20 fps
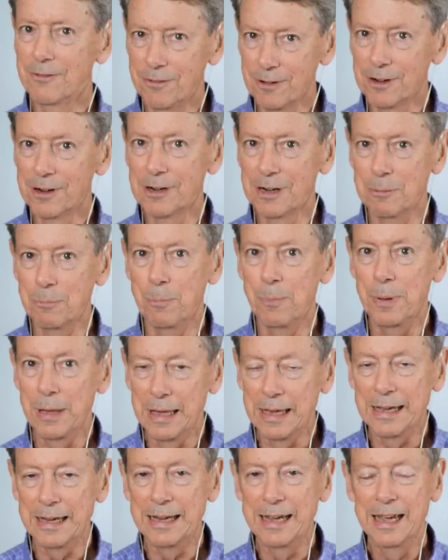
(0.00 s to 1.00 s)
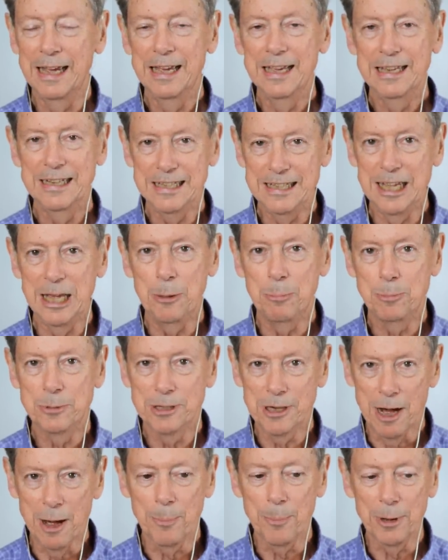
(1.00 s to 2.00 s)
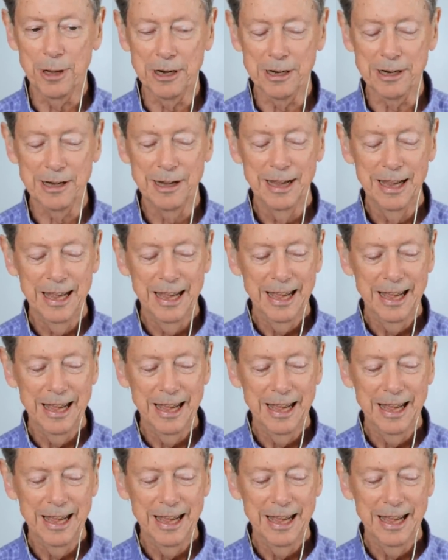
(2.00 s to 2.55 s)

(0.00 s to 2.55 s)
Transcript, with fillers: very big, deep topic.